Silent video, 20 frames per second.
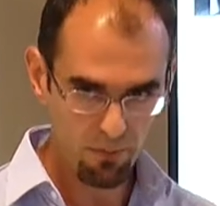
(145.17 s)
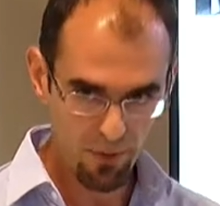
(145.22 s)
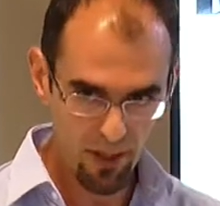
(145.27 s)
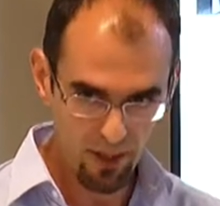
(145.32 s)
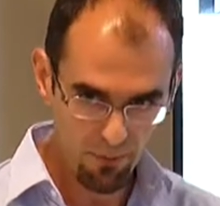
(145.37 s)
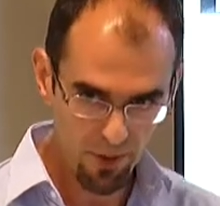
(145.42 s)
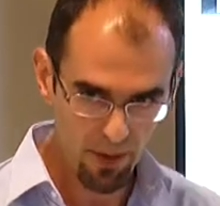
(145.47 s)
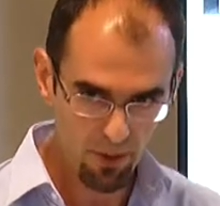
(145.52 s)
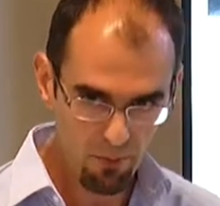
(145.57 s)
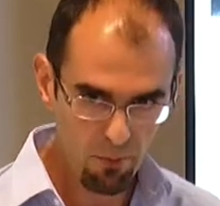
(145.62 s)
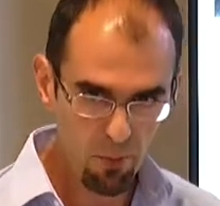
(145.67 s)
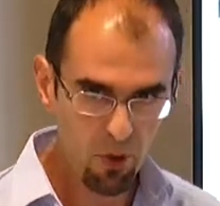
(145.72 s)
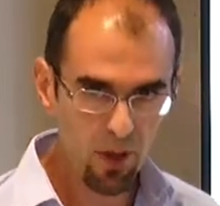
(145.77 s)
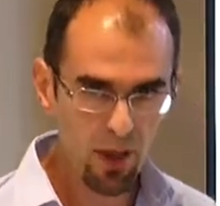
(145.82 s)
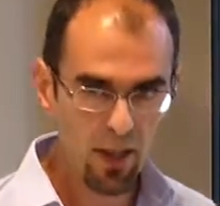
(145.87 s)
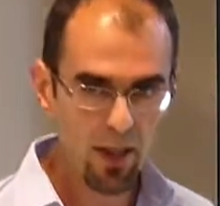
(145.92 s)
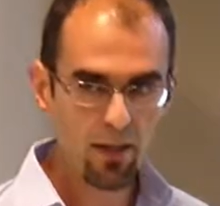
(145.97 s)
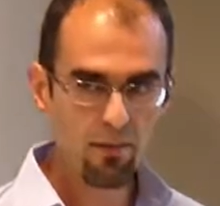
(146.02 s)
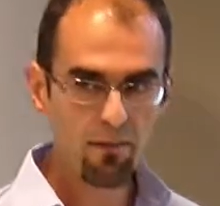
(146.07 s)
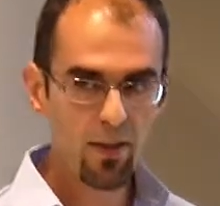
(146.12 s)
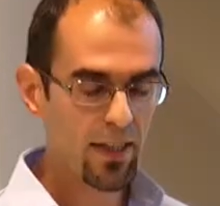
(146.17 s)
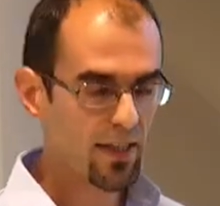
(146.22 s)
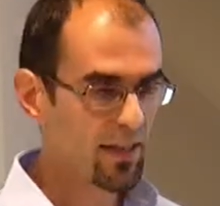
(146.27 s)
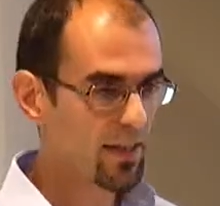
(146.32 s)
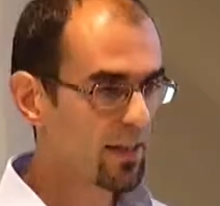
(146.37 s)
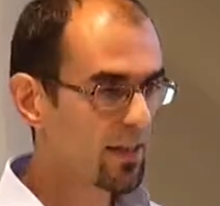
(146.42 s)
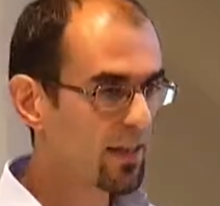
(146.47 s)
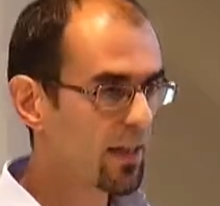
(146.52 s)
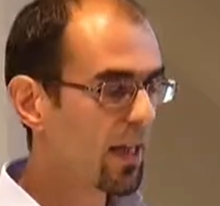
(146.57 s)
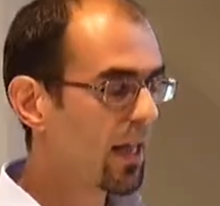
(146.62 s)
I mean the money
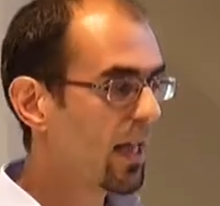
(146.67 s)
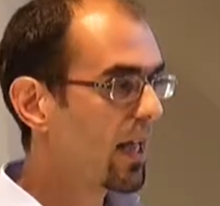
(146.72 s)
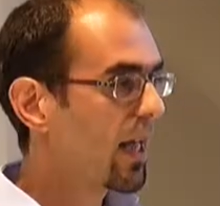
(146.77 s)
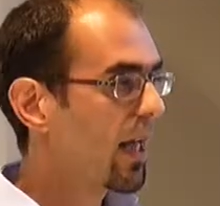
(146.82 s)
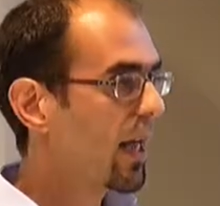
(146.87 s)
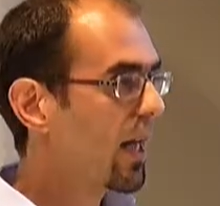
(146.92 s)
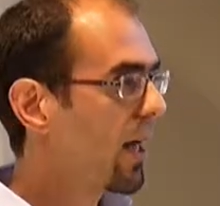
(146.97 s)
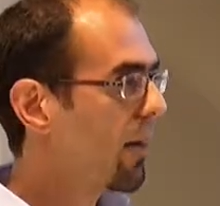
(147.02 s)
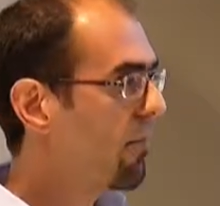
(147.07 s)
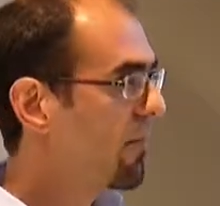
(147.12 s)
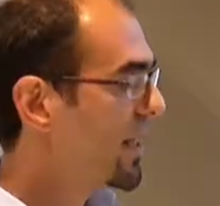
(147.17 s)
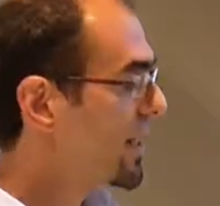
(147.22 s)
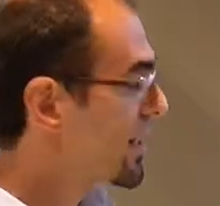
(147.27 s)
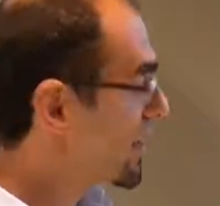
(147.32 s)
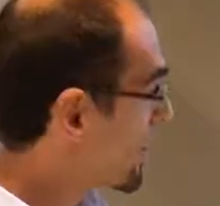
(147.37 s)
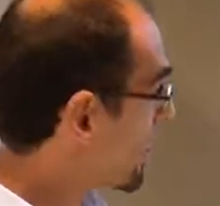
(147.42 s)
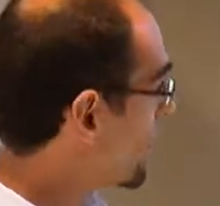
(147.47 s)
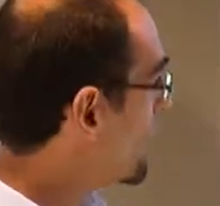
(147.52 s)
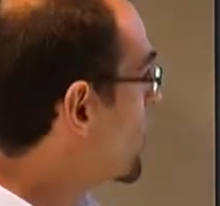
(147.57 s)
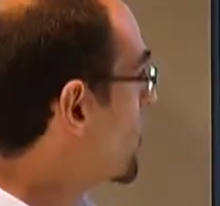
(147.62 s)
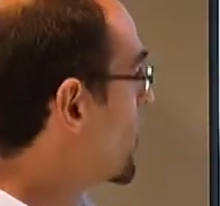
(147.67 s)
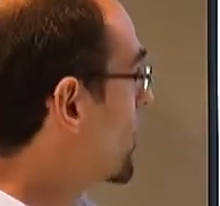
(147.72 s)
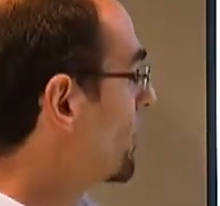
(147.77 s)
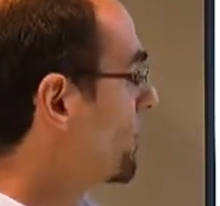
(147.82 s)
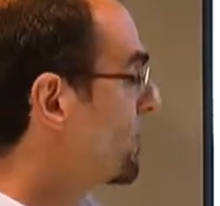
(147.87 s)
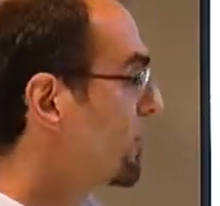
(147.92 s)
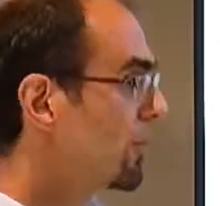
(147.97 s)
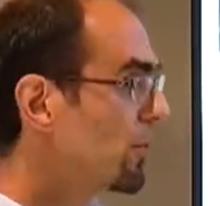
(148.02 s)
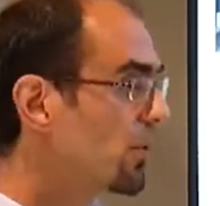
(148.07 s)
invested, is largely due